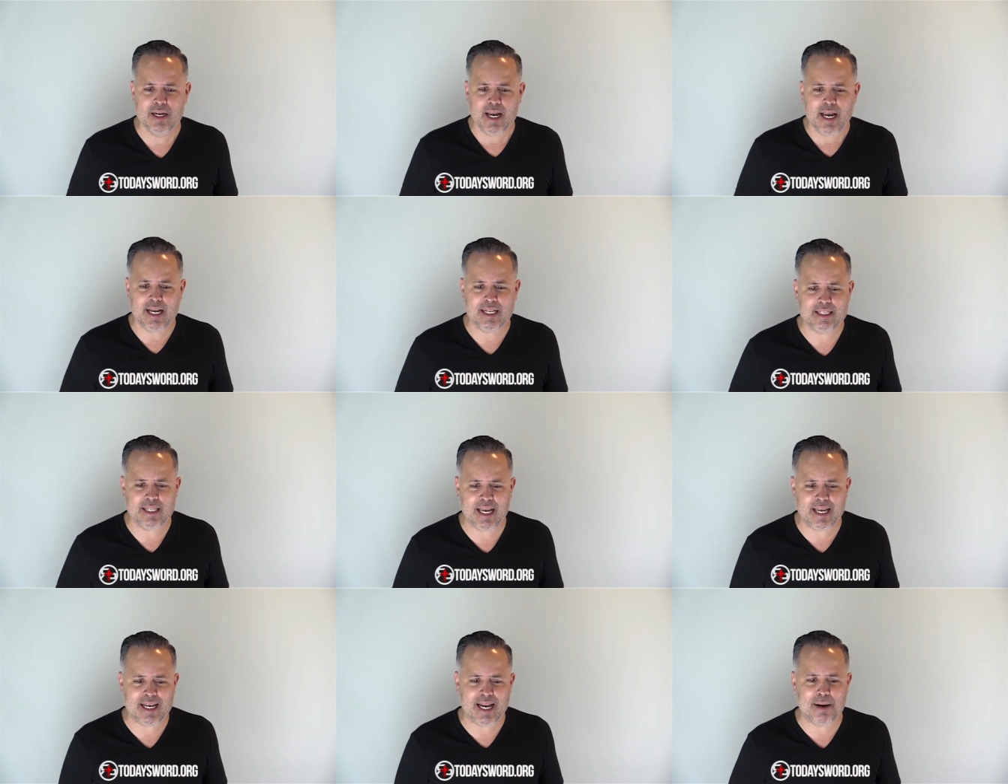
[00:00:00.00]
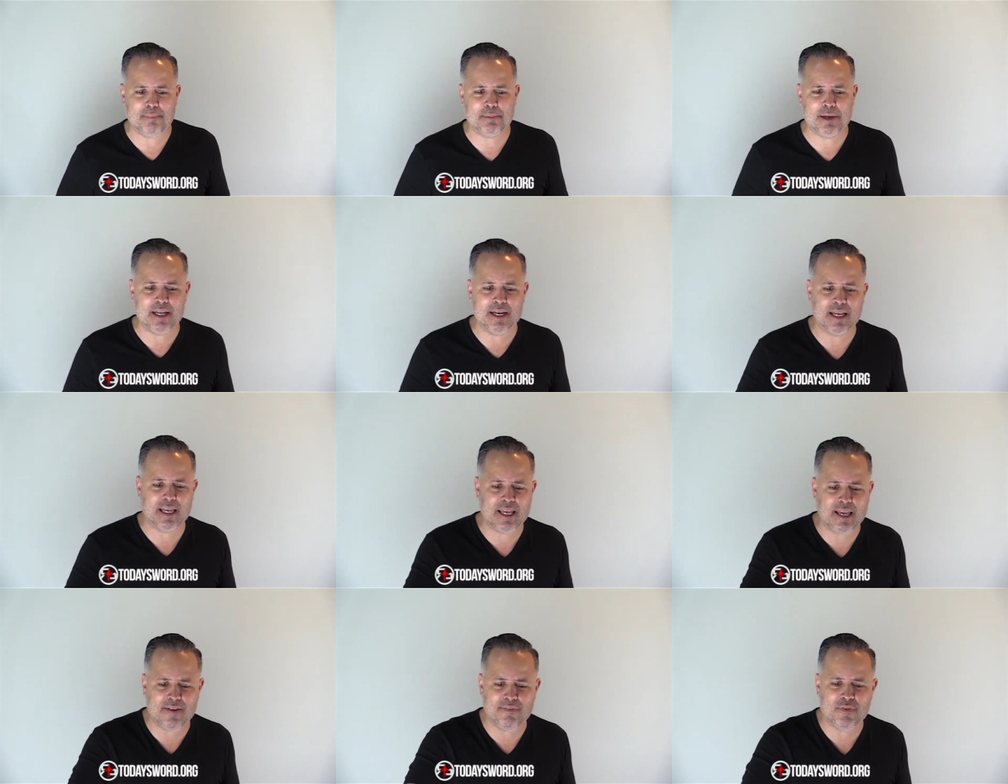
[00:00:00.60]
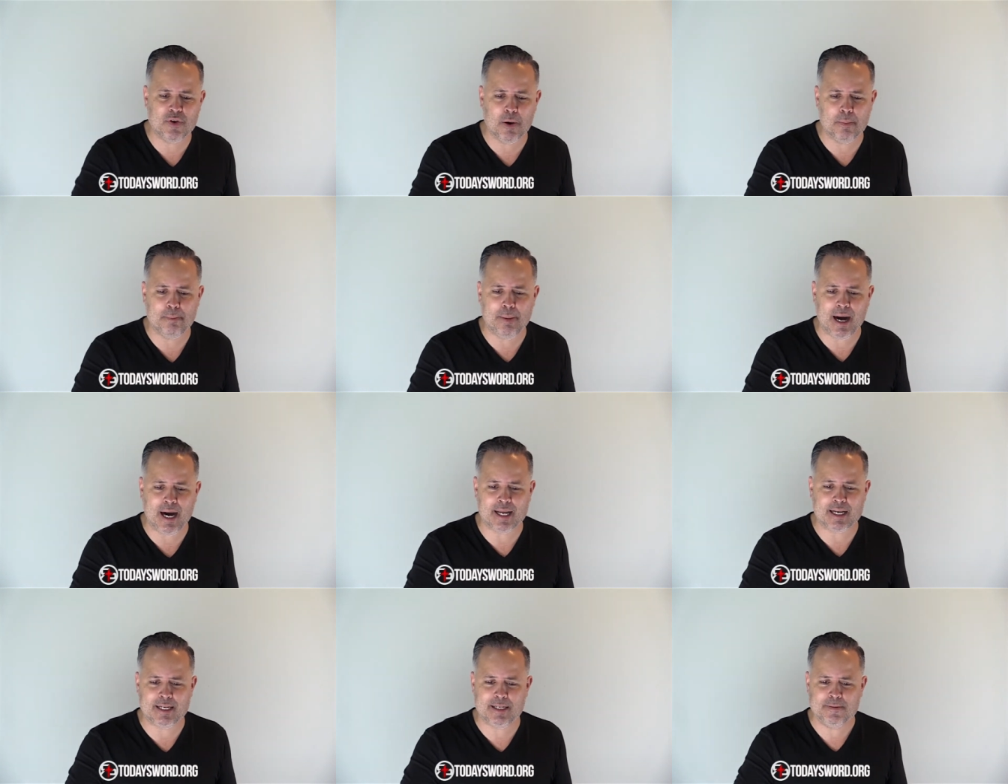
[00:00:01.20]
and then I'm gonna give your
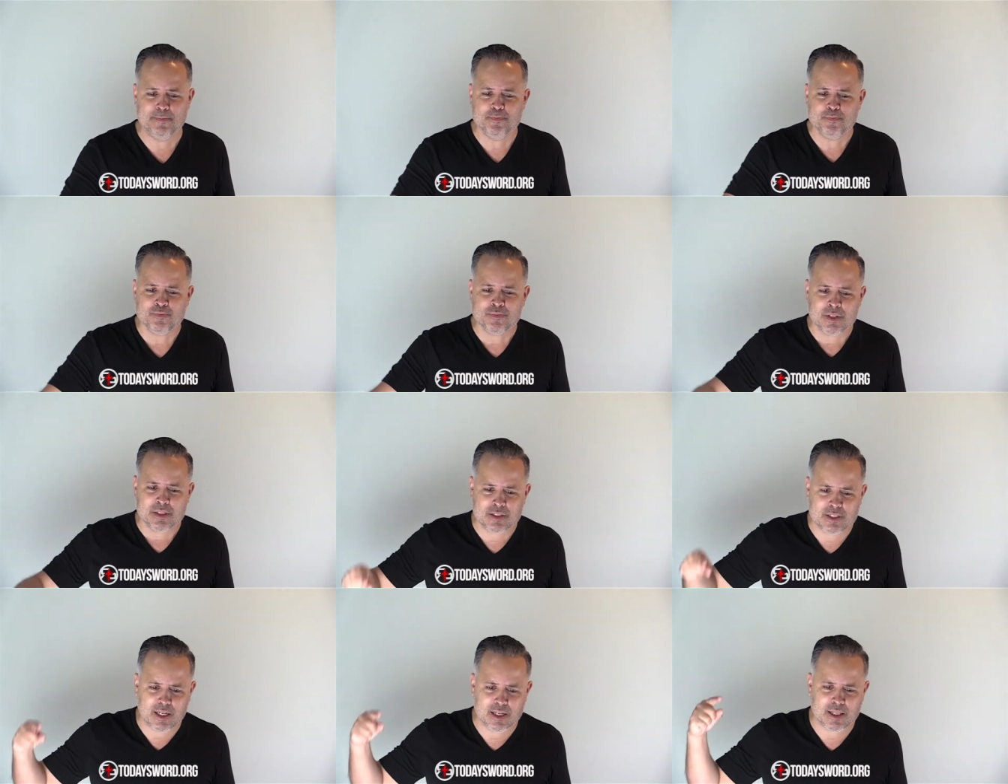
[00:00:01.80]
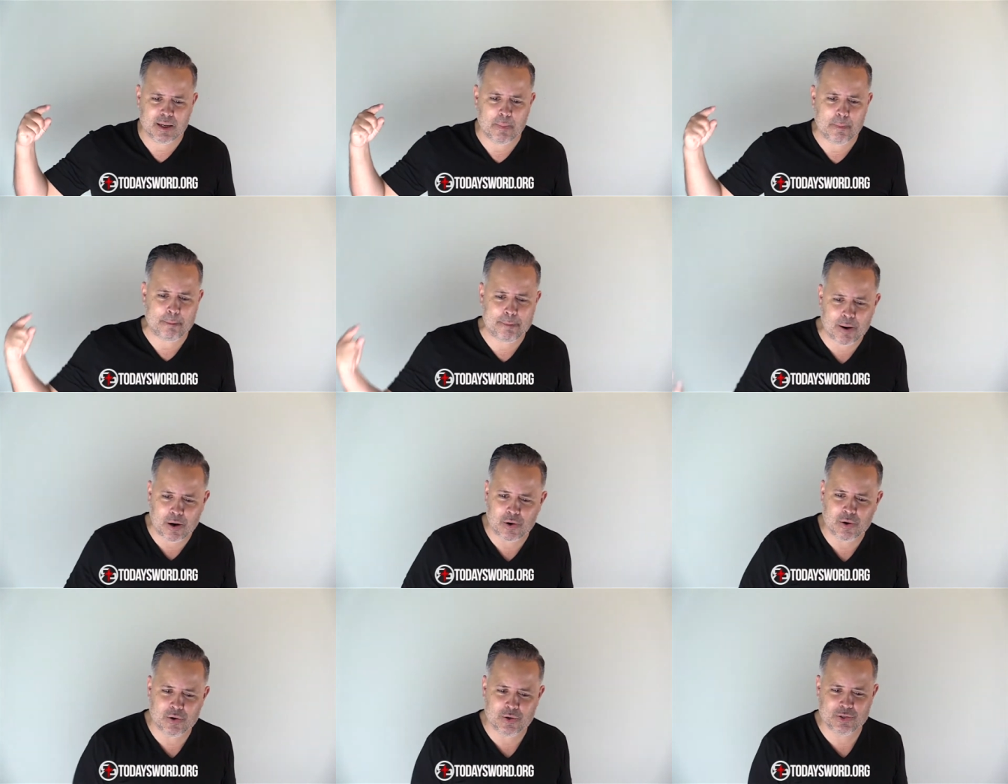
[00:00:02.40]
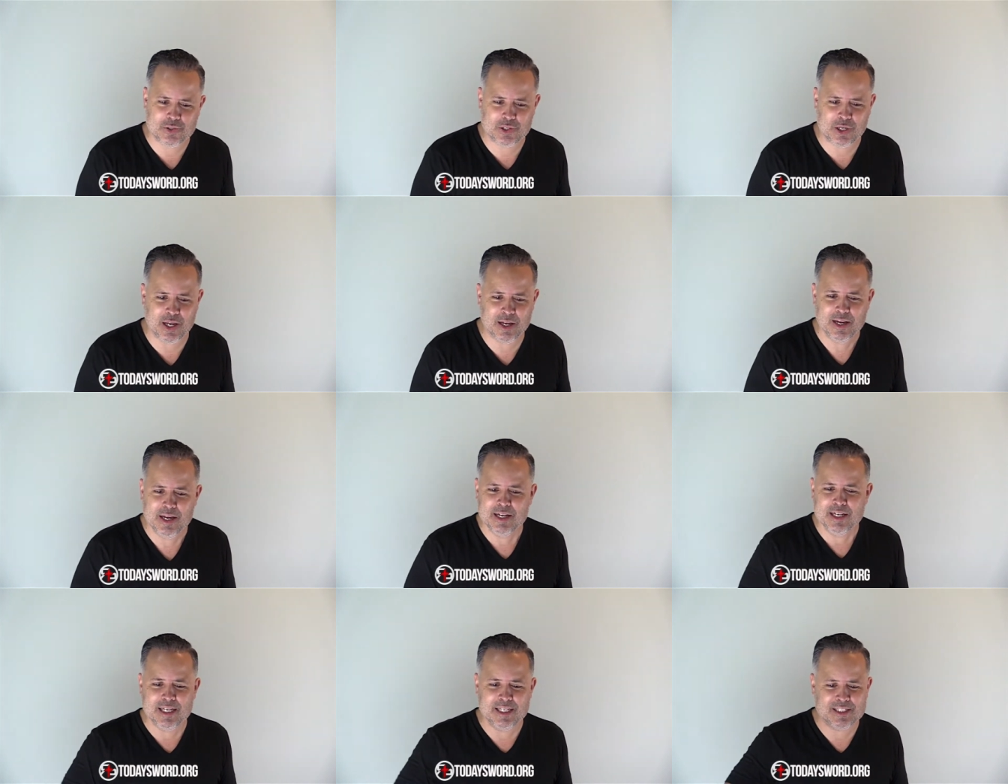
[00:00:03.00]
body to the birds
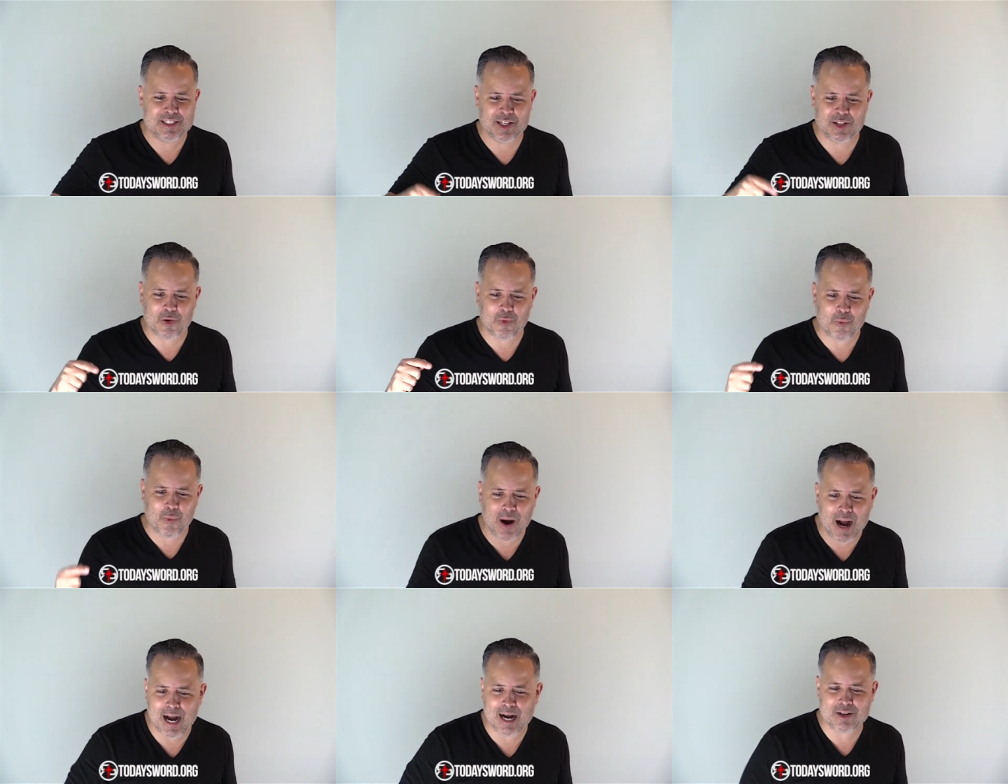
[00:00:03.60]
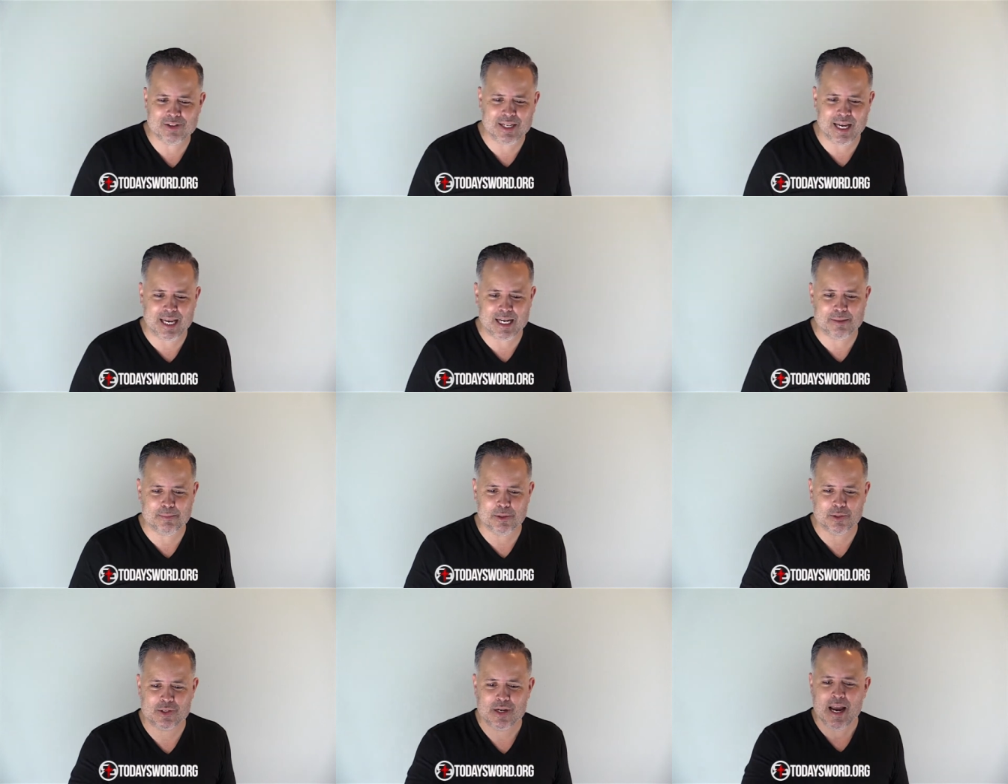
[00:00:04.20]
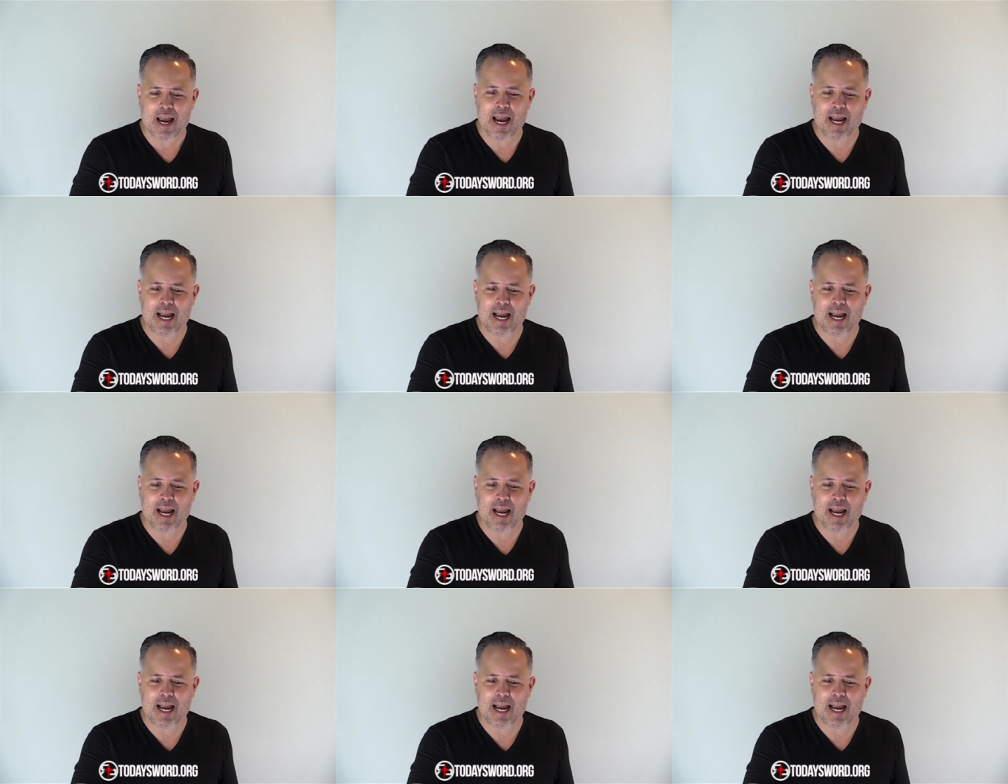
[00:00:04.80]
and to the wild animals,